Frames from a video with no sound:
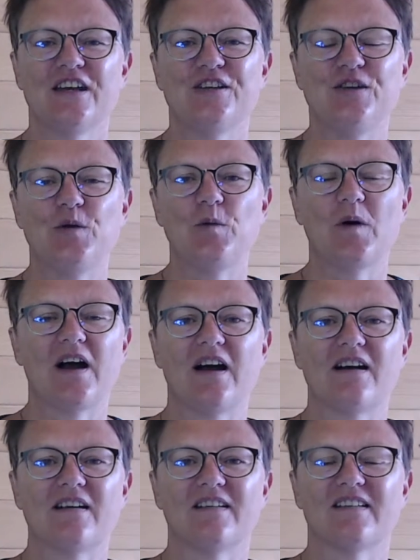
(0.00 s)
You
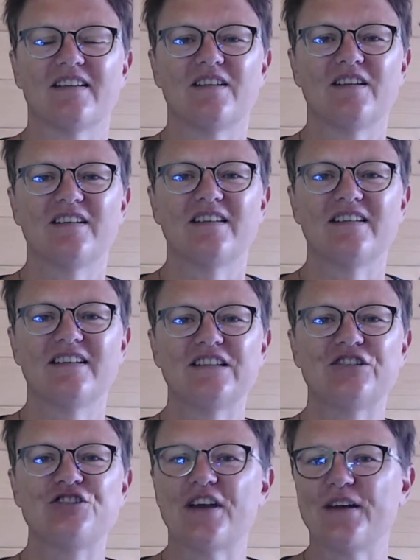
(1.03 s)
are
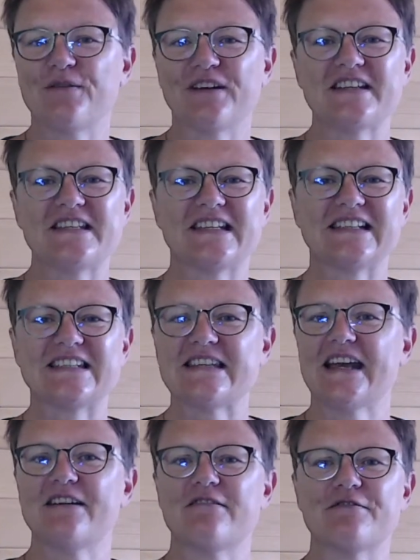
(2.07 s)
generating
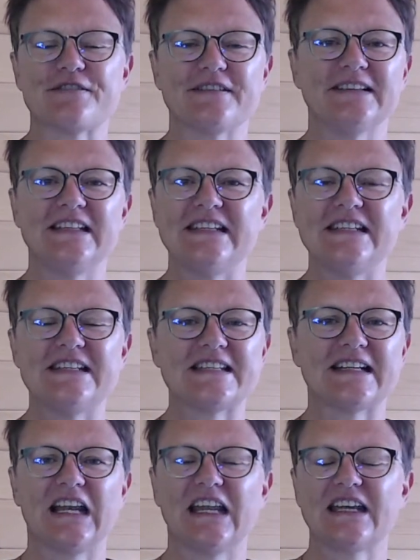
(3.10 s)
sales and leads
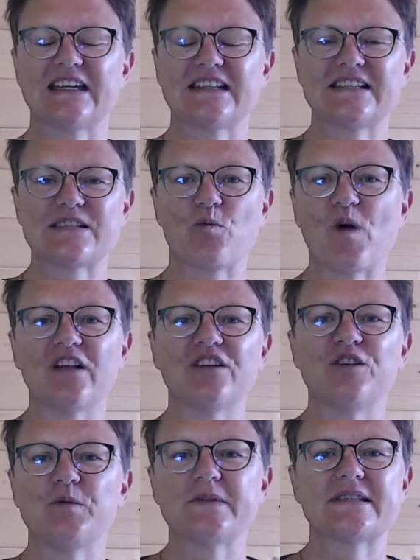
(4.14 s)
and clicks while
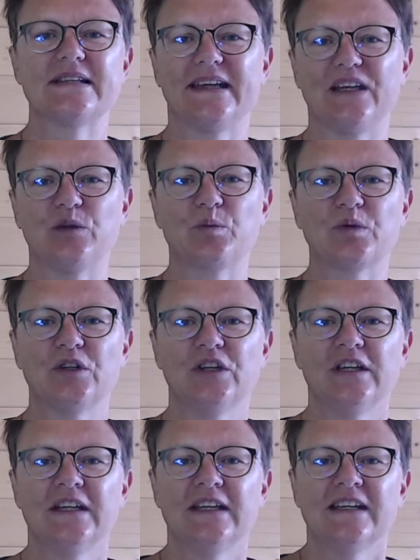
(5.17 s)
you sleep.
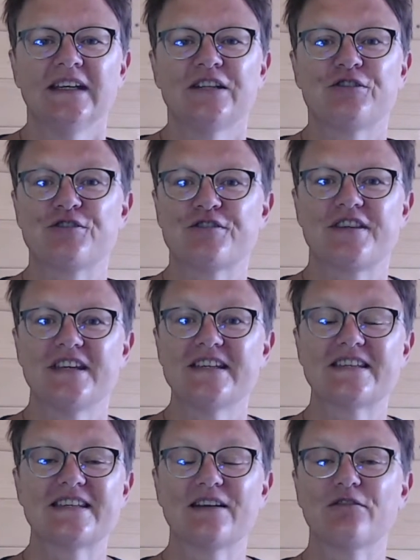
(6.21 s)
Does this
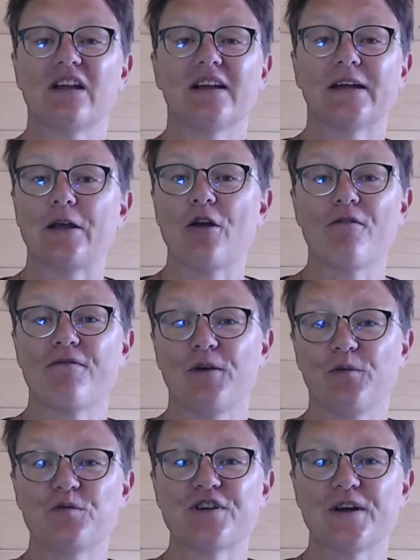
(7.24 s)
sound like your
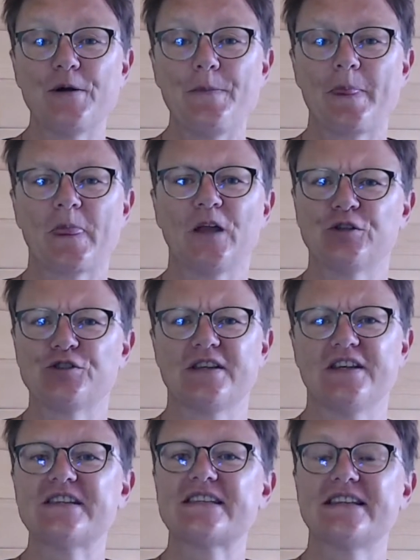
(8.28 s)
future? Does
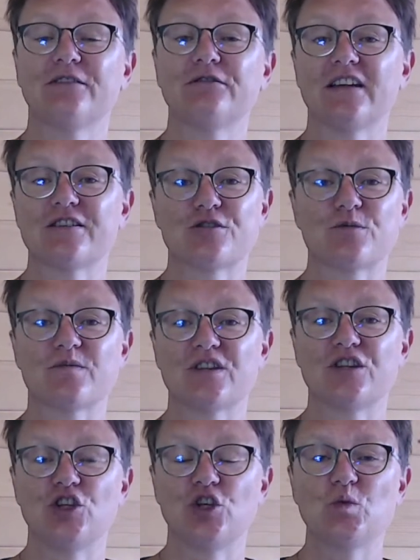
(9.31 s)
this sound like something
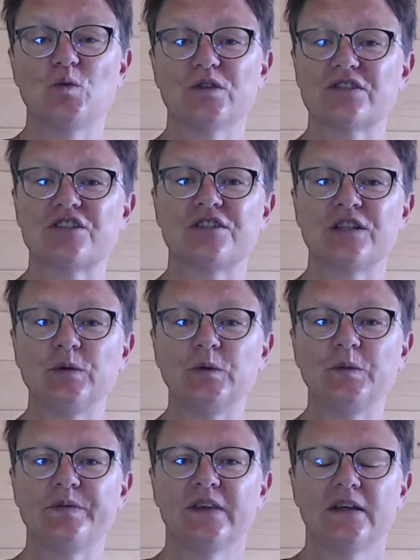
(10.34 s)
that want to do?
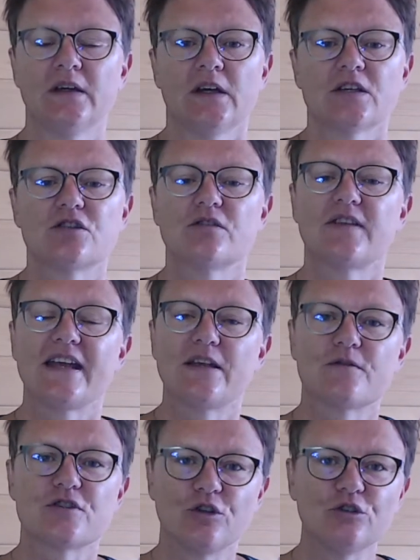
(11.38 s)
So there
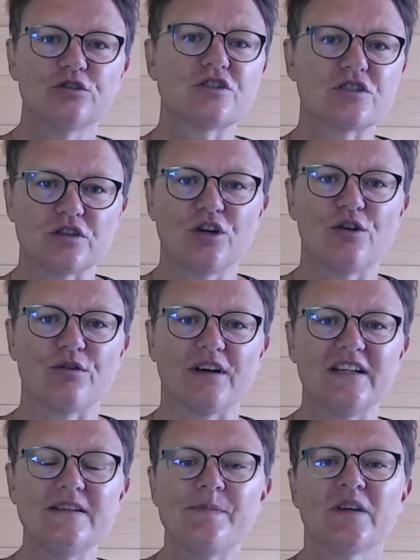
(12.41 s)
you've told the
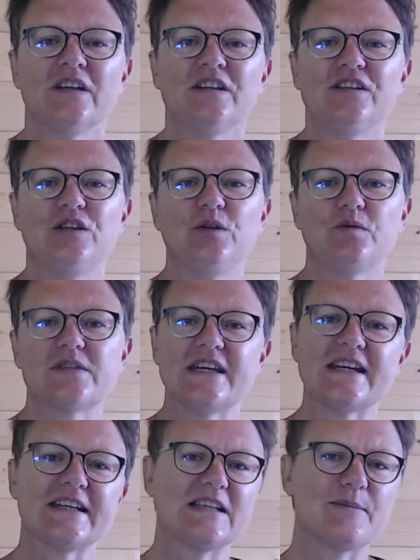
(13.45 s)
story, you've
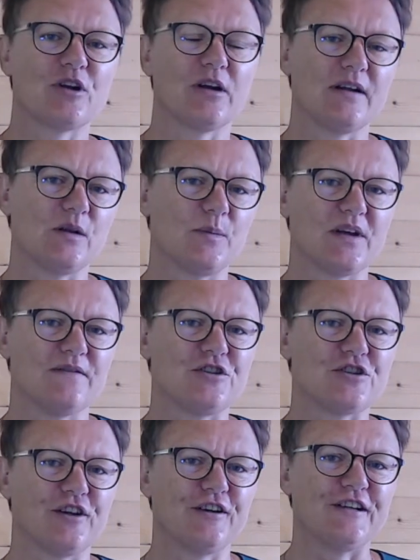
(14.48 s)
taken them on a little bit of a
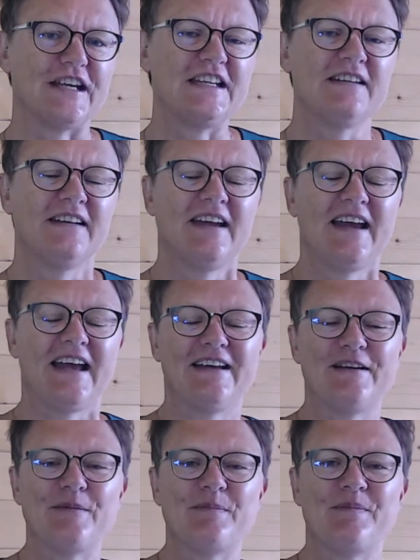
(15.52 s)
journey,
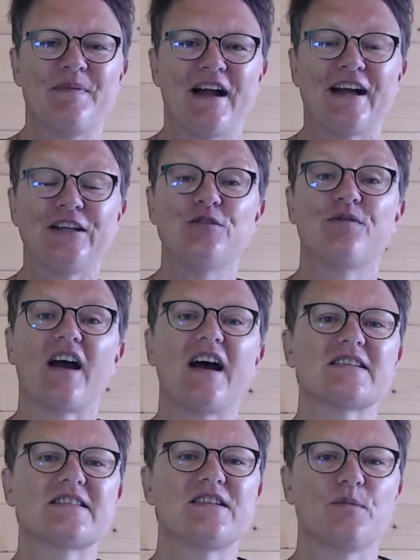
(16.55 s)
and you've
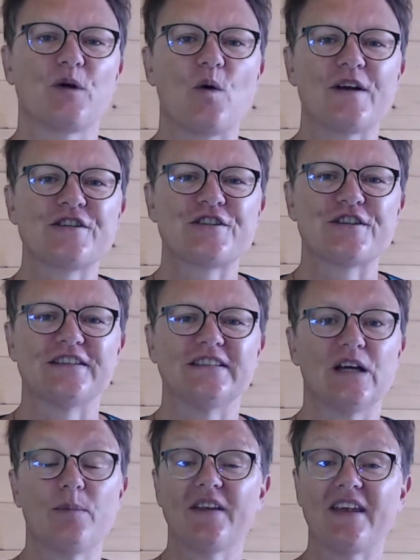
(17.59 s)
asked them a question,
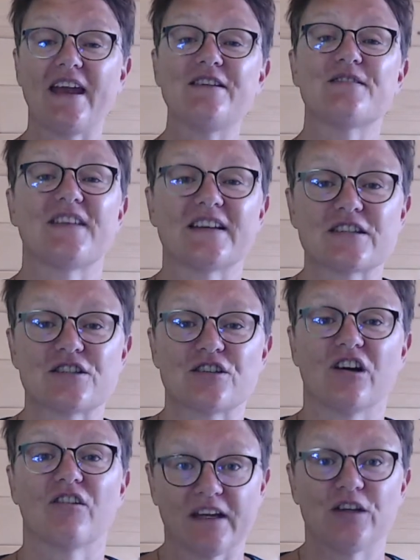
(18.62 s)
and by the end of that
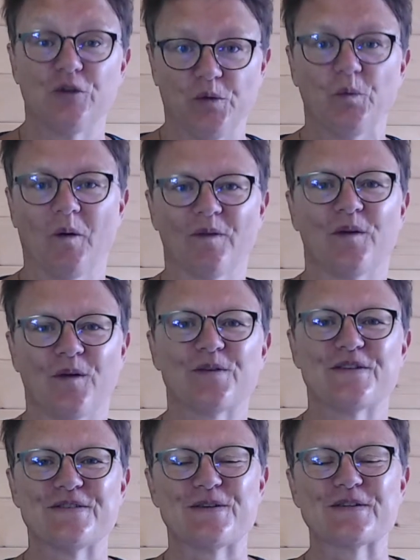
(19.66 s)
story you want the
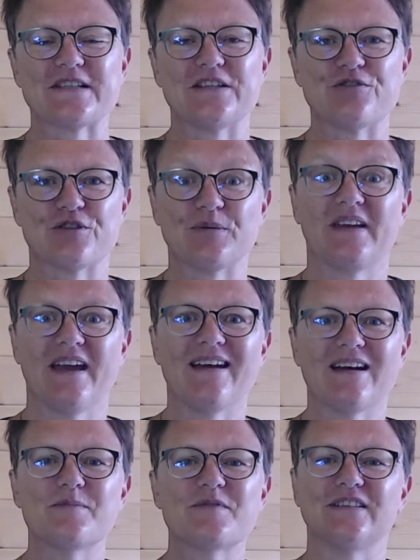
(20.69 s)
nodding dog syndrome.
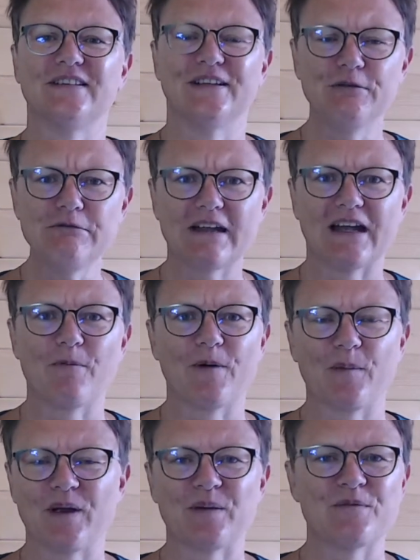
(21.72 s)
Yeah, absolutely, I want to
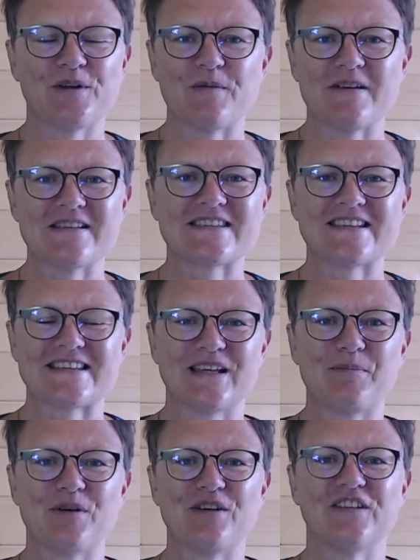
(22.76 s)
make money whilst I
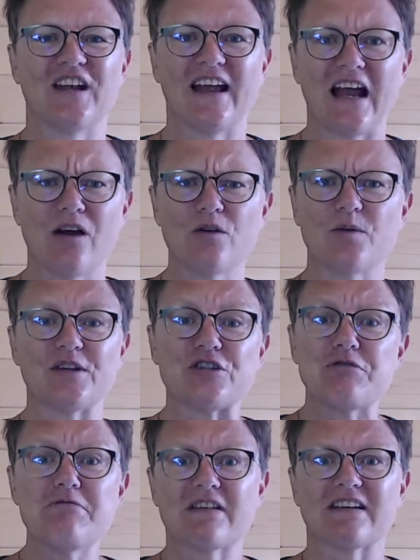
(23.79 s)
sleep overnight. How do I
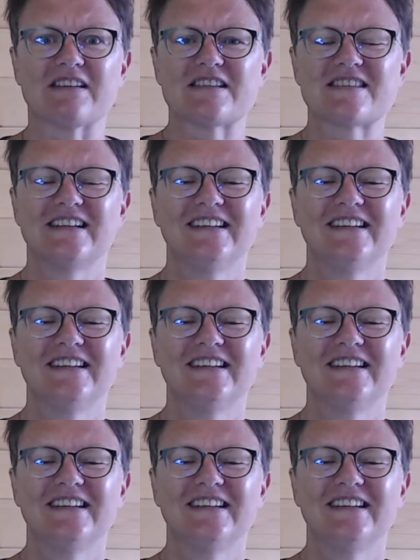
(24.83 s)
do this?